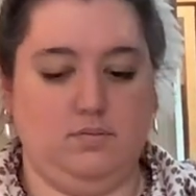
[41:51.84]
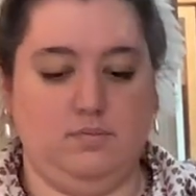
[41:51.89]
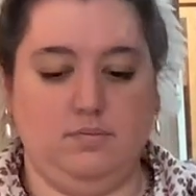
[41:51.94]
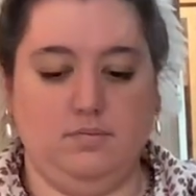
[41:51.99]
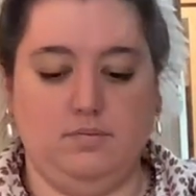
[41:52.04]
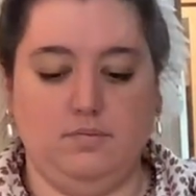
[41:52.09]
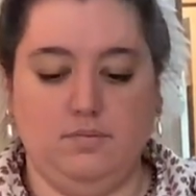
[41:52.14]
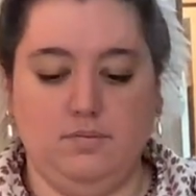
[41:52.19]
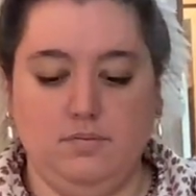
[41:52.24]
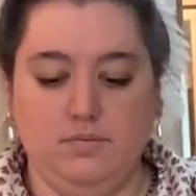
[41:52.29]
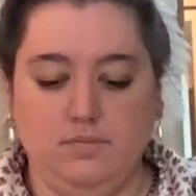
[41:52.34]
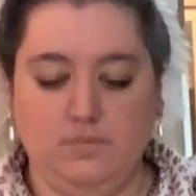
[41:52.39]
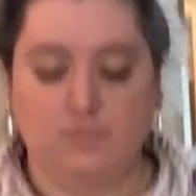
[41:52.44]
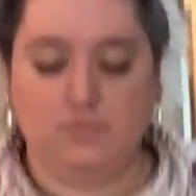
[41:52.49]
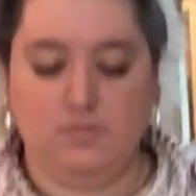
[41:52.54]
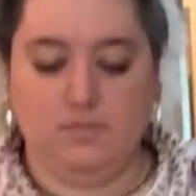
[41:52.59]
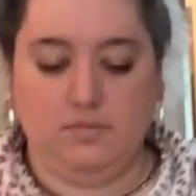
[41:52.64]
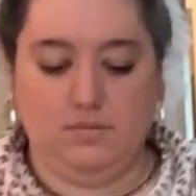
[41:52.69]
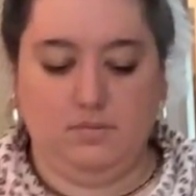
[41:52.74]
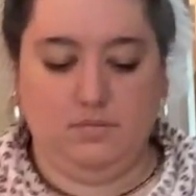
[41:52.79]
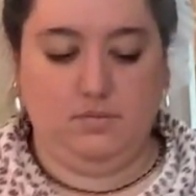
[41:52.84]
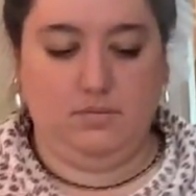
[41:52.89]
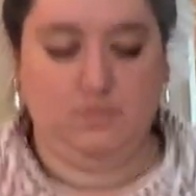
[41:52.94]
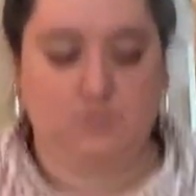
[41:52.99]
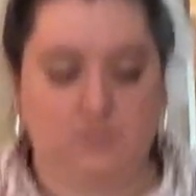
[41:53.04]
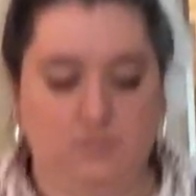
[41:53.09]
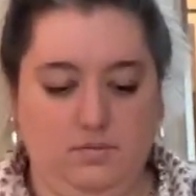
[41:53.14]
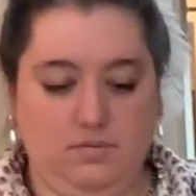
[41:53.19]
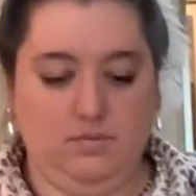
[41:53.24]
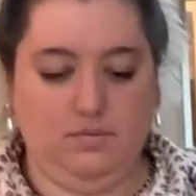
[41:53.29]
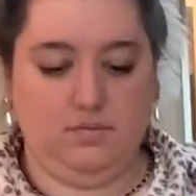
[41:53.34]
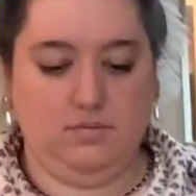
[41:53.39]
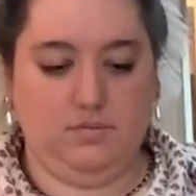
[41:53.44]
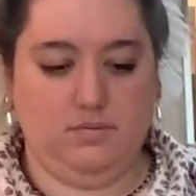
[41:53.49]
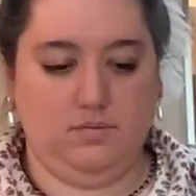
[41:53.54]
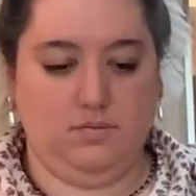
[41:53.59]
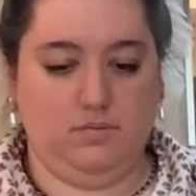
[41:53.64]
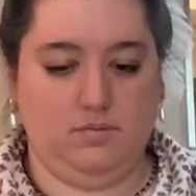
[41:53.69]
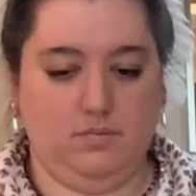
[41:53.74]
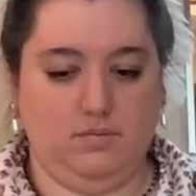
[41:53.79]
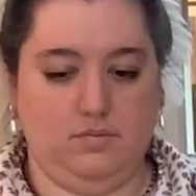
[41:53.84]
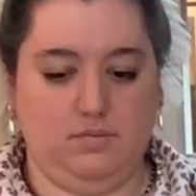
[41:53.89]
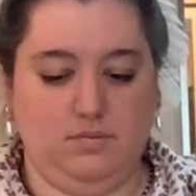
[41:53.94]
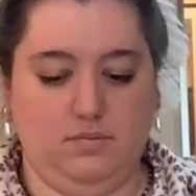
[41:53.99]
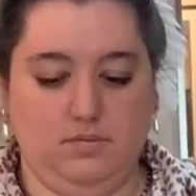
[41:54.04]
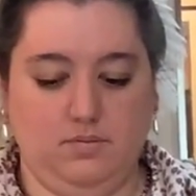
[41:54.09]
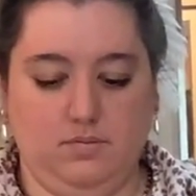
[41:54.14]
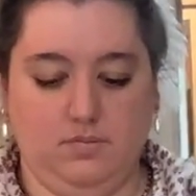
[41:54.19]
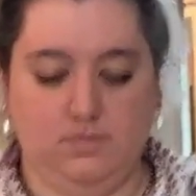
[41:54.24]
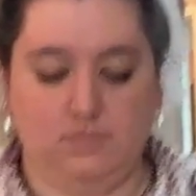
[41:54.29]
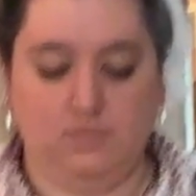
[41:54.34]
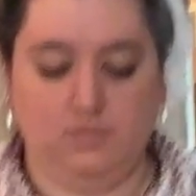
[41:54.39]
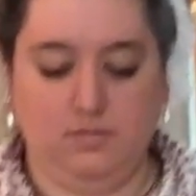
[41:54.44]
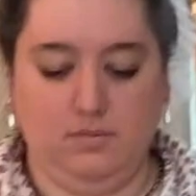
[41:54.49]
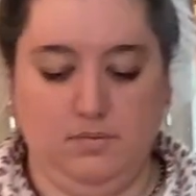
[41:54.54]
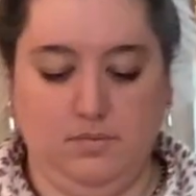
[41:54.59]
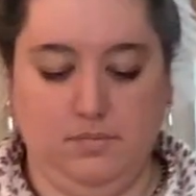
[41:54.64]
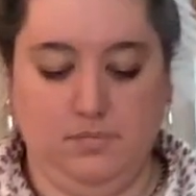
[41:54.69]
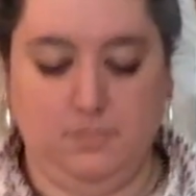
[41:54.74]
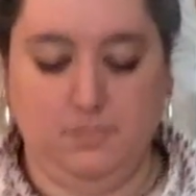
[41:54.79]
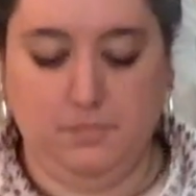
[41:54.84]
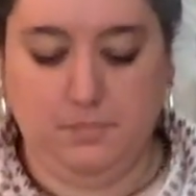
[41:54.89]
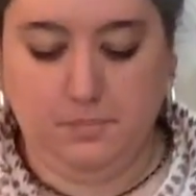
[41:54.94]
This person isn't speaking.